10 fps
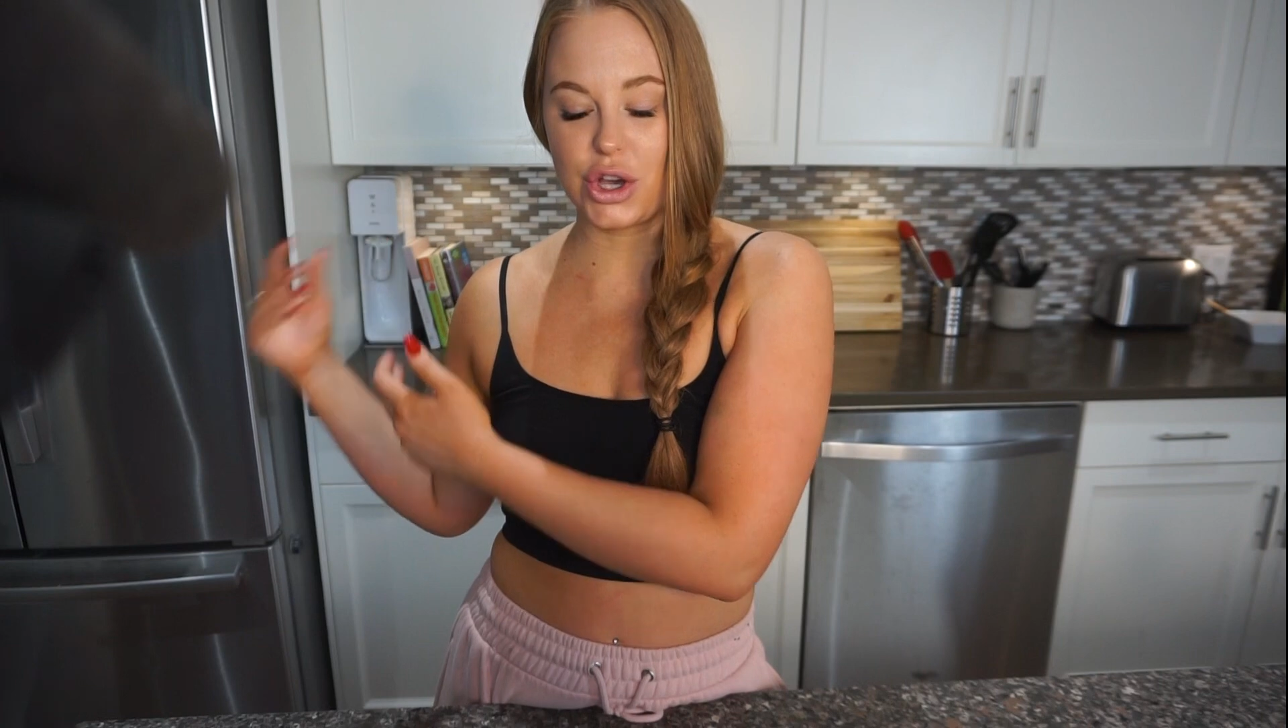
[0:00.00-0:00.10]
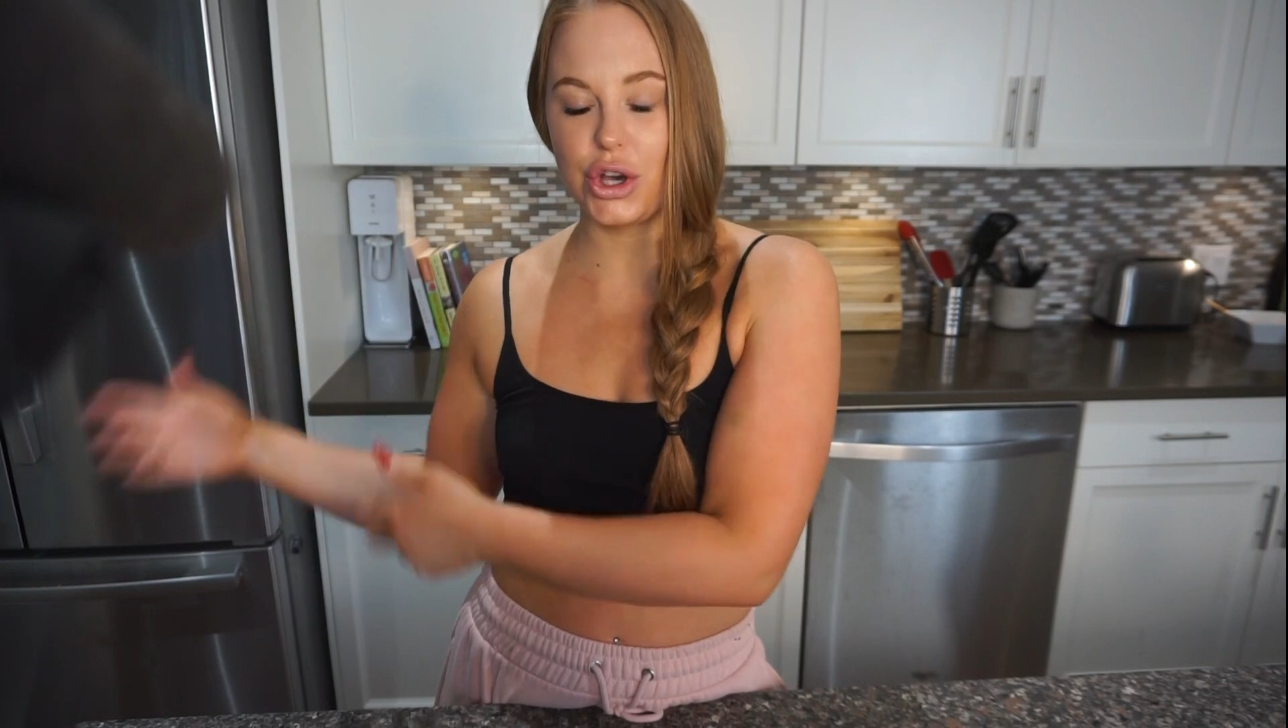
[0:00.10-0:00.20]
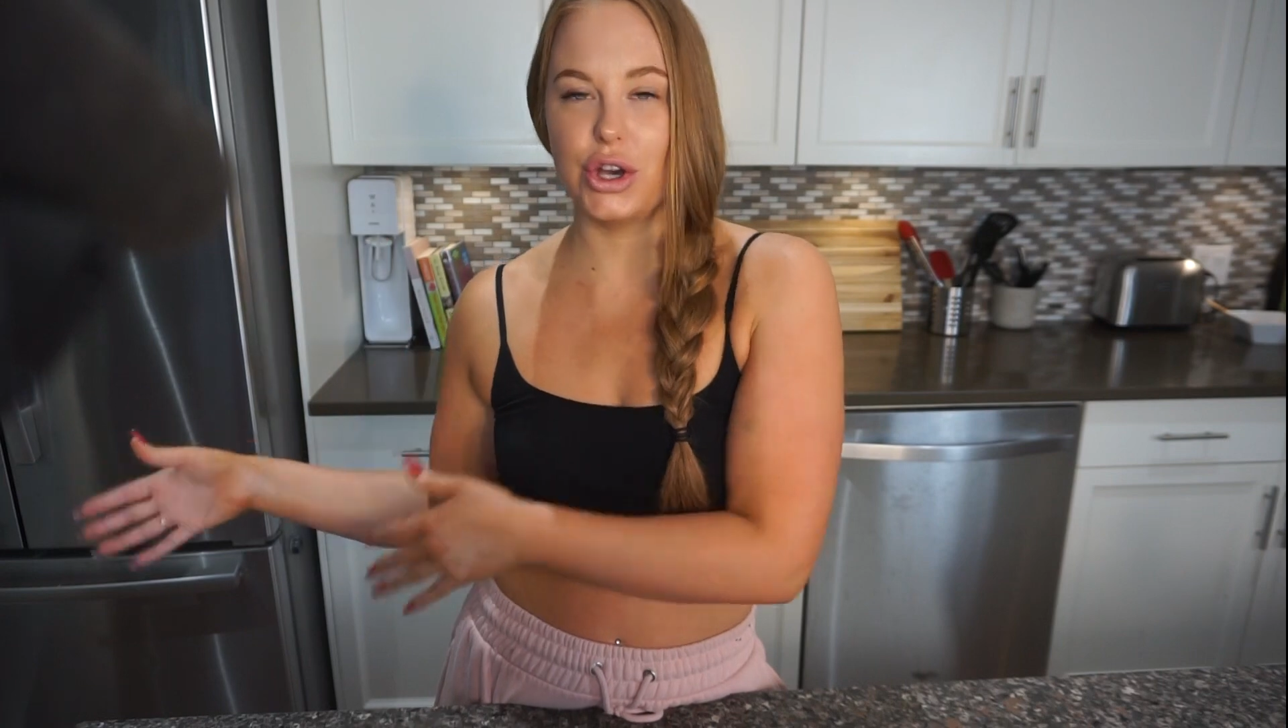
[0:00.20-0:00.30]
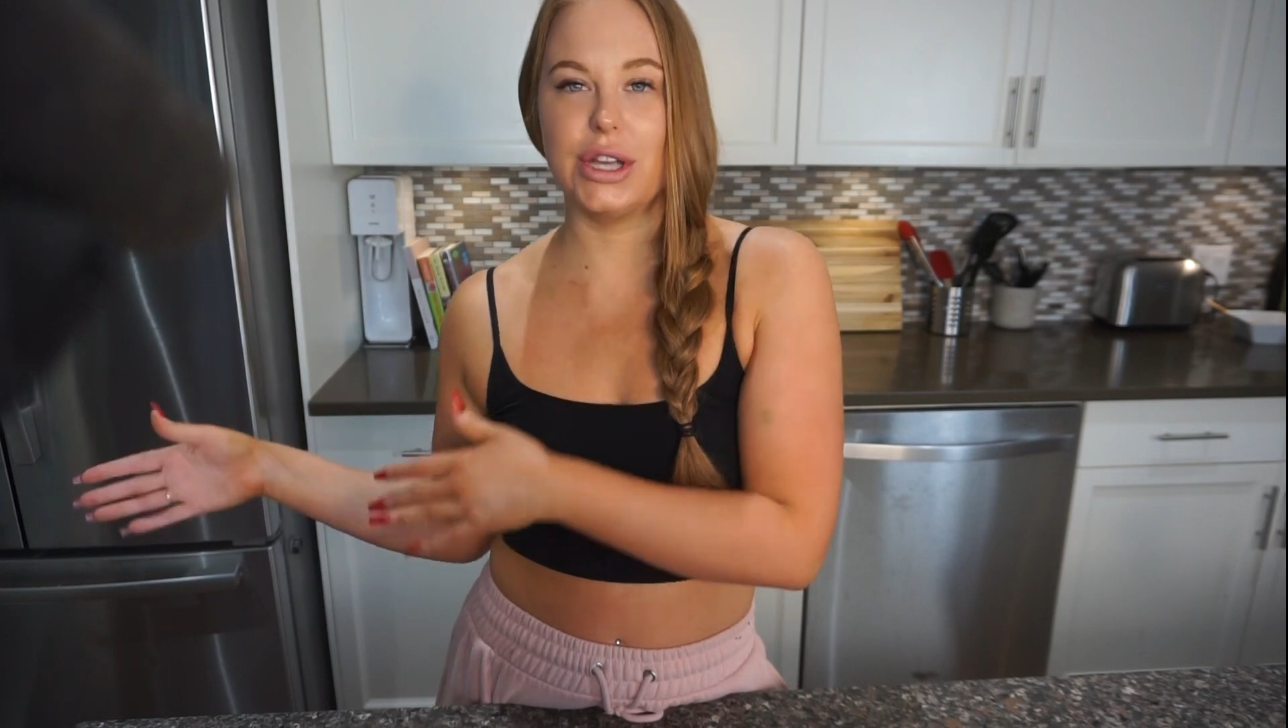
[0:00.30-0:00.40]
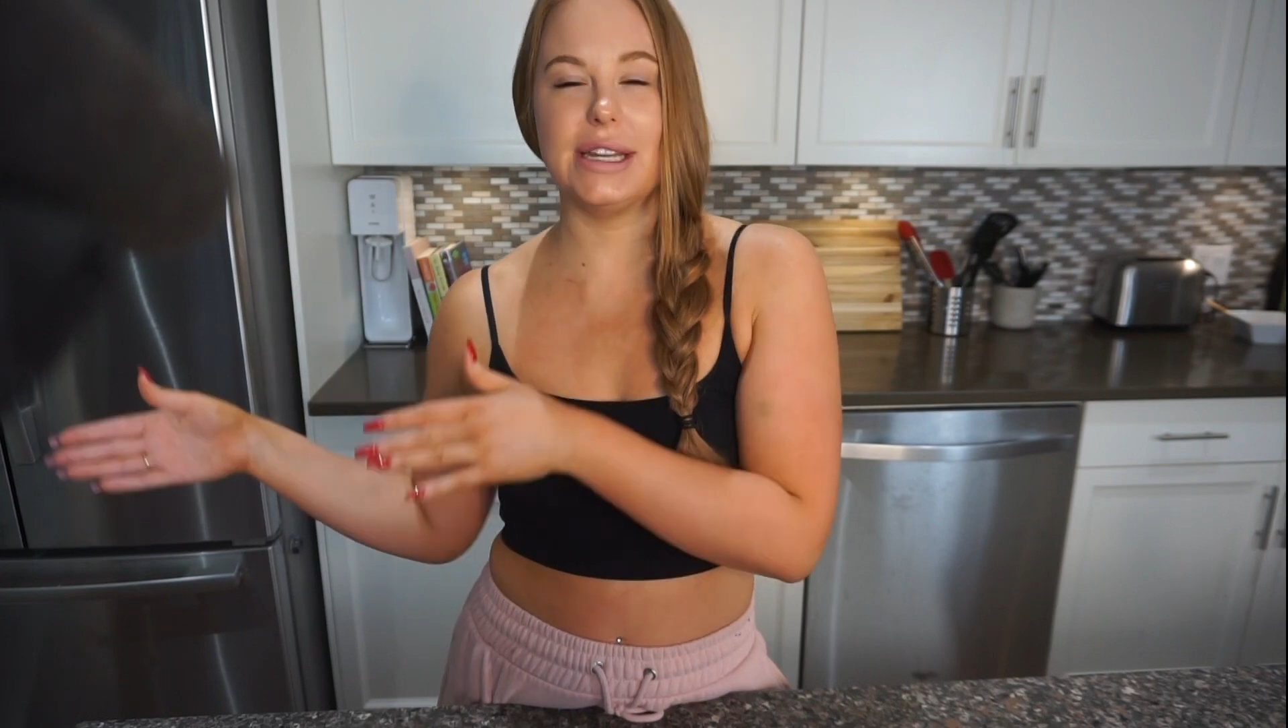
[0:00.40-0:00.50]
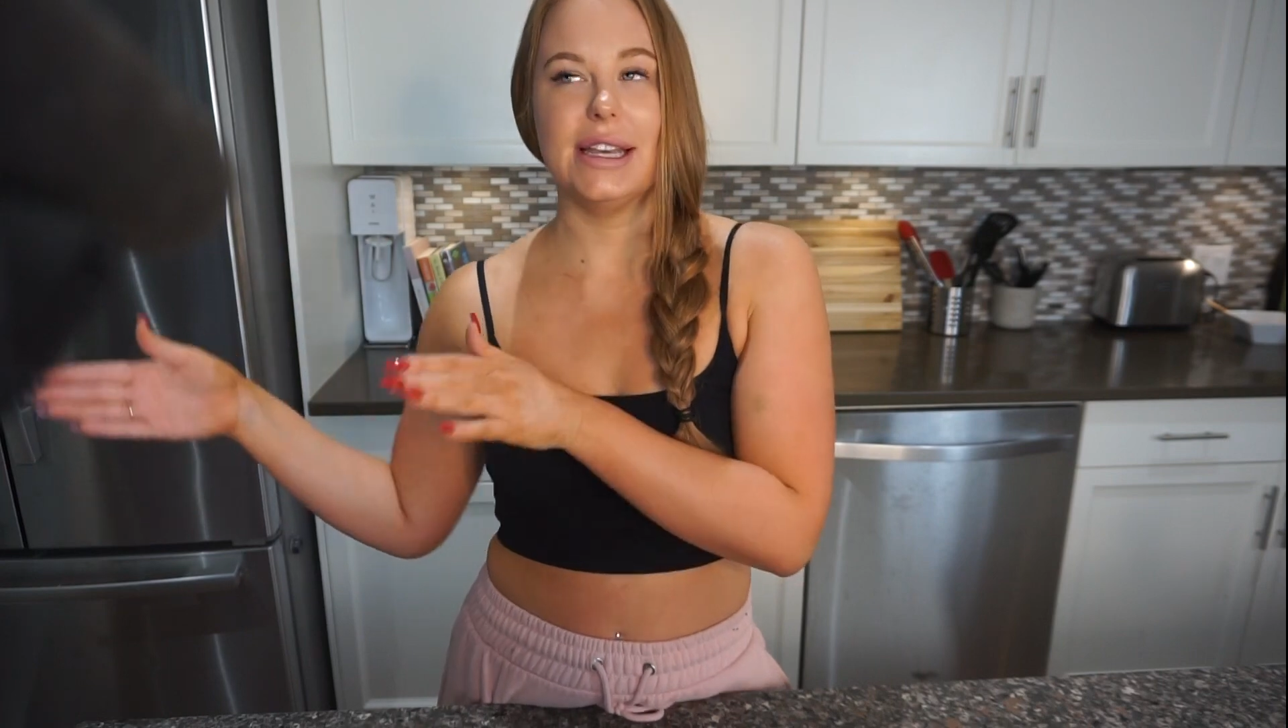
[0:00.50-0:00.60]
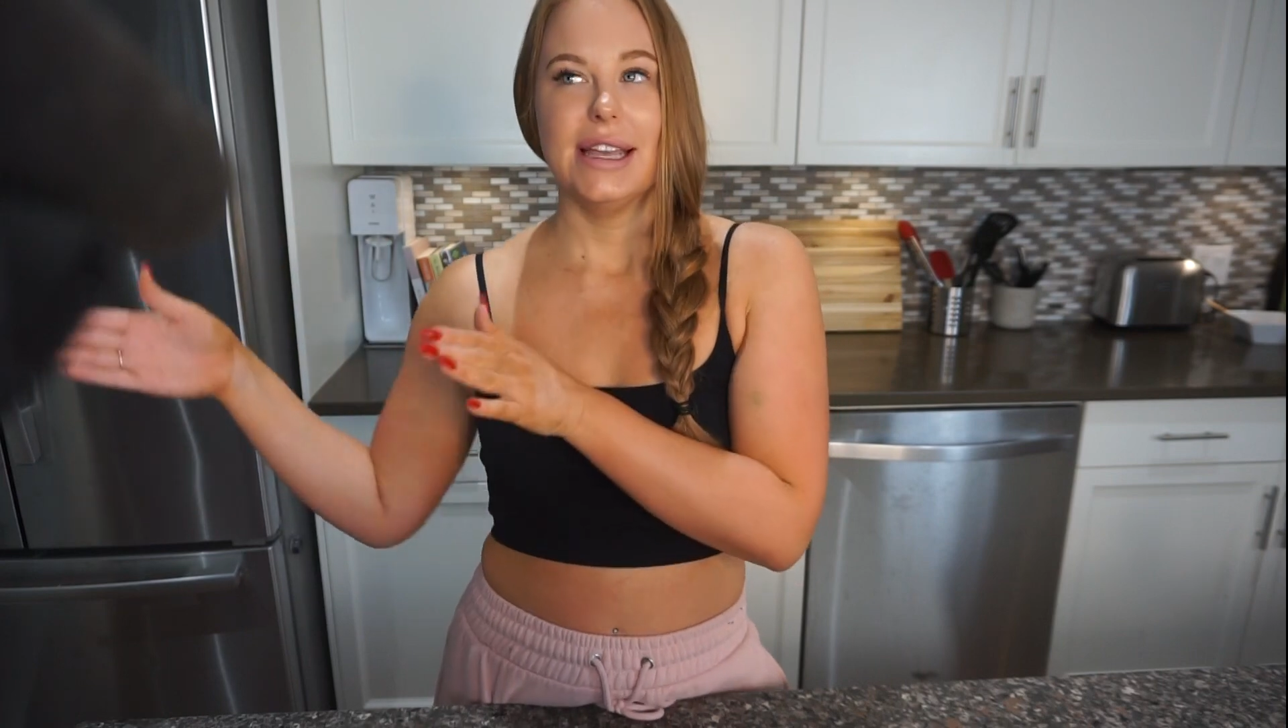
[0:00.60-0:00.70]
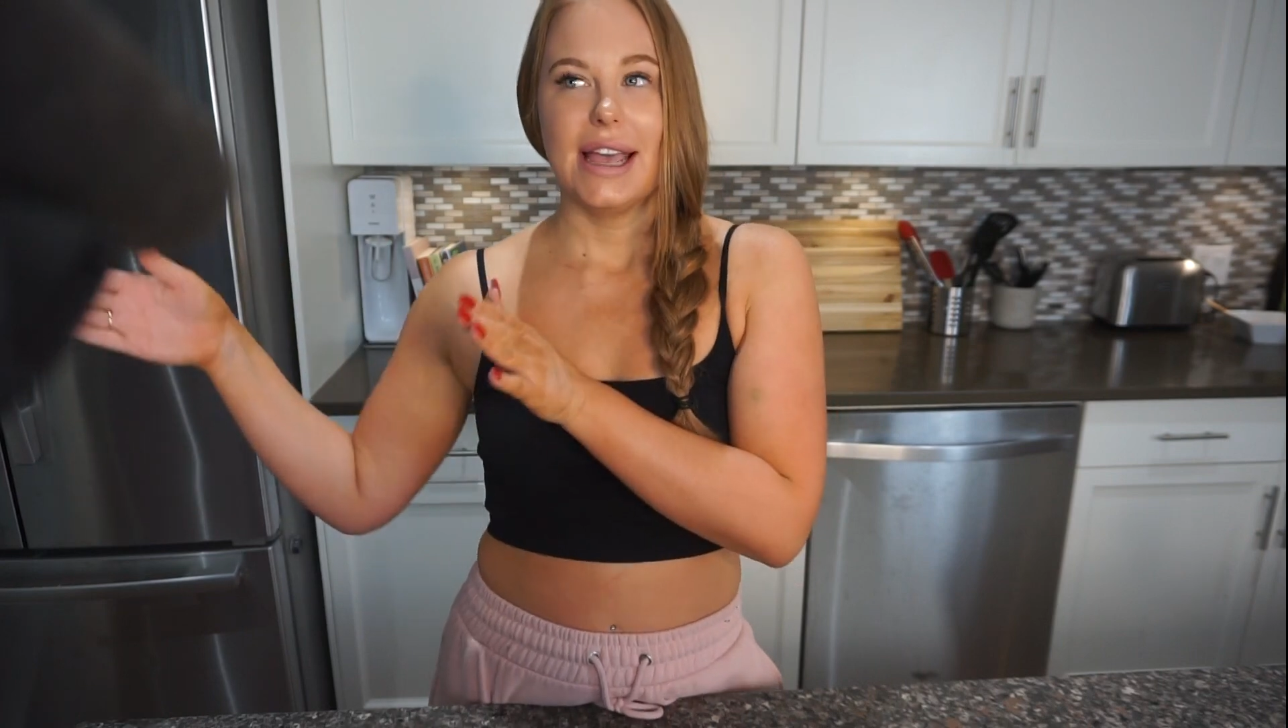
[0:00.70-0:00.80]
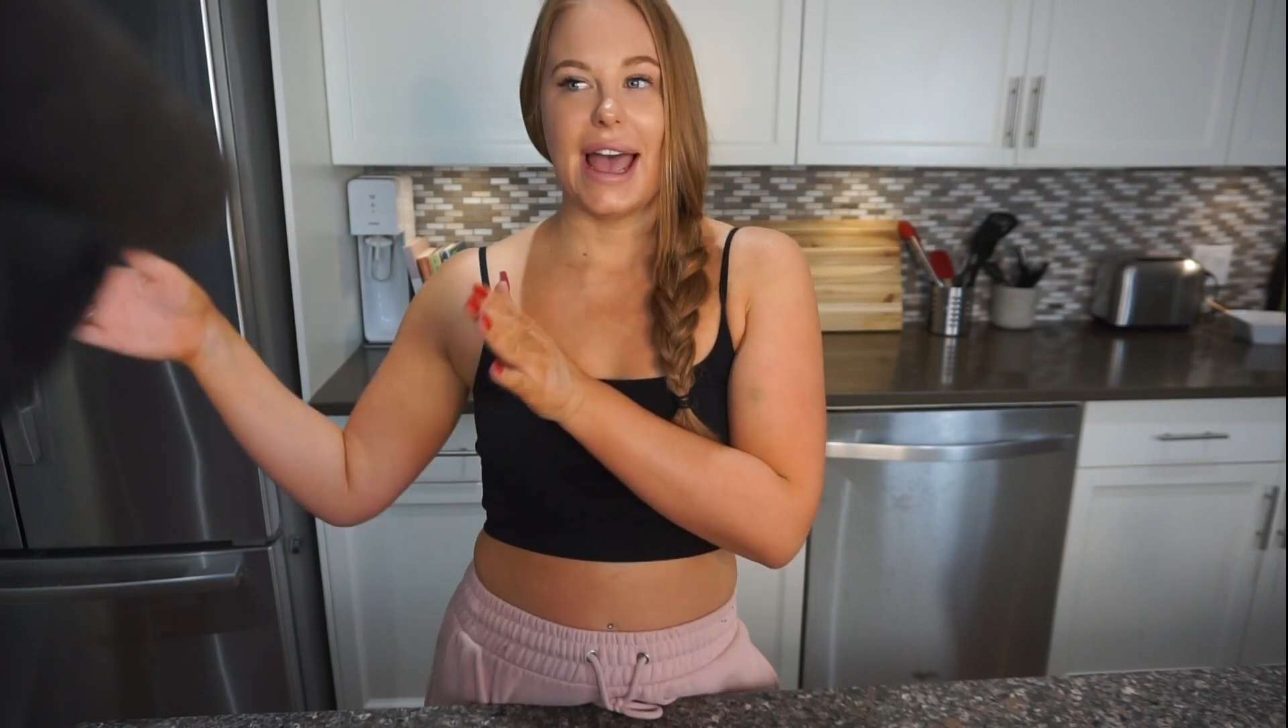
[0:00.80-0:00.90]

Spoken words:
could